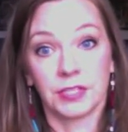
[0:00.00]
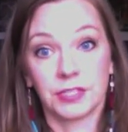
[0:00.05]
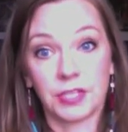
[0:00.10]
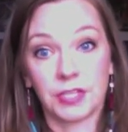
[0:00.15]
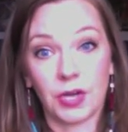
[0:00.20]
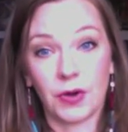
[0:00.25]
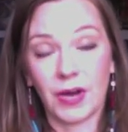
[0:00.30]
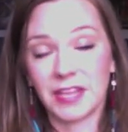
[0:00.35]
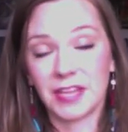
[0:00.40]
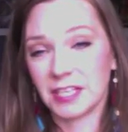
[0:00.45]

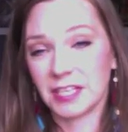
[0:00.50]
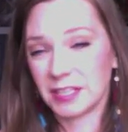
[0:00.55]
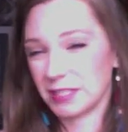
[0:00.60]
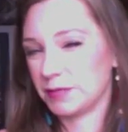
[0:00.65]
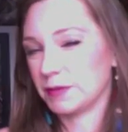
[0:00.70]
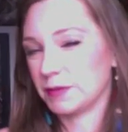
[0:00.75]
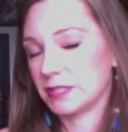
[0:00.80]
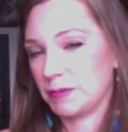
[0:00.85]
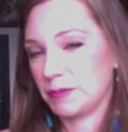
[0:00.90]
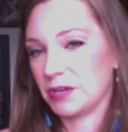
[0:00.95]
So I think
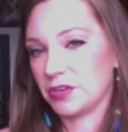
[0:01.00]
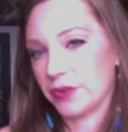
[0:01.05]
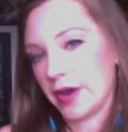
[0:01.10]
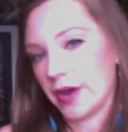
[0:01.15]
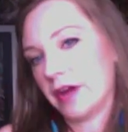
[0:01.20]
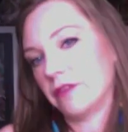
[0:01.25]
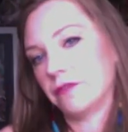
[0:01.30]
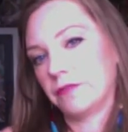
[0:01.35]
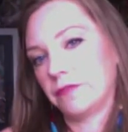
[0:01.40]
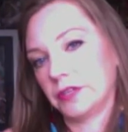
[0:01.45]
this one's been
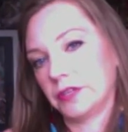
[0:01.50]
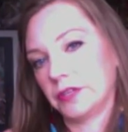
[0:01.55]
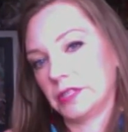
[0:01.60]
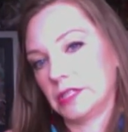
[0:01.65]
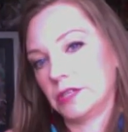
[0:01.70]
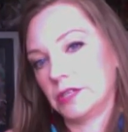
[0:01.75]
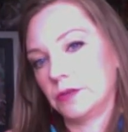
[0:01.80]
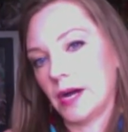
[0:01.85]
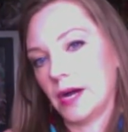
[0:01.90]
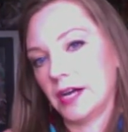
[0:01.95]
around for
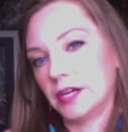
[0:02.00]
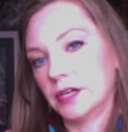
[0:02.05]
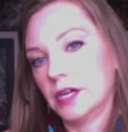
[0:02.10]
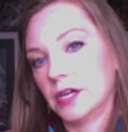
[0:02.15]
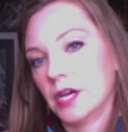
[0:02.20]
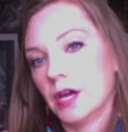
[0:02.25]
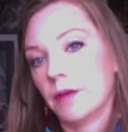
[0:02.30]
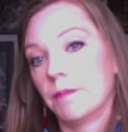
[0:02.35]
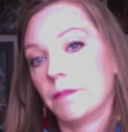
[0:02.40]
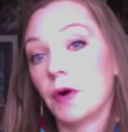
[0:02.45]
a little
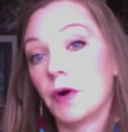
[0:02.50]
while,